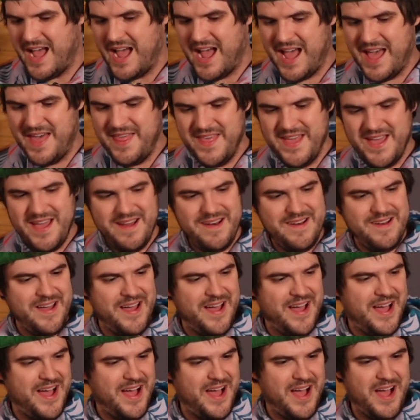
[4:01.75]
And then
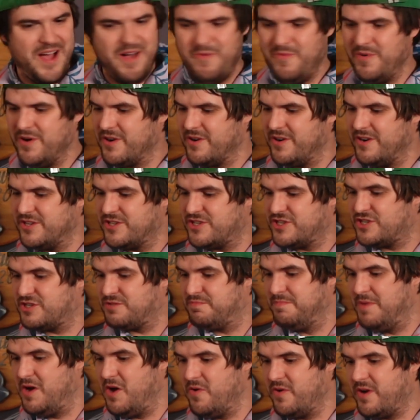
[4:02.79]
we're gonna
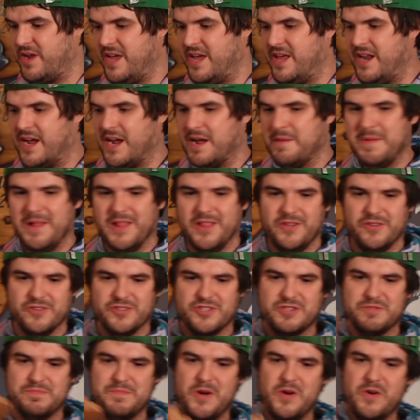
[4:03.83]
smoke it. I got my little
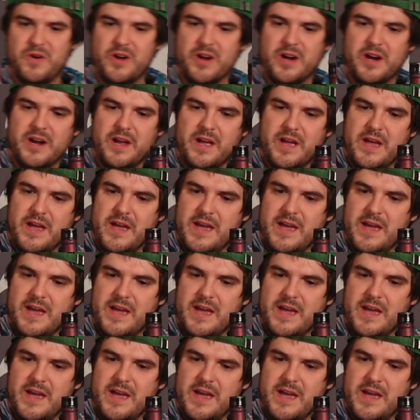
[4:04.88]
smoker.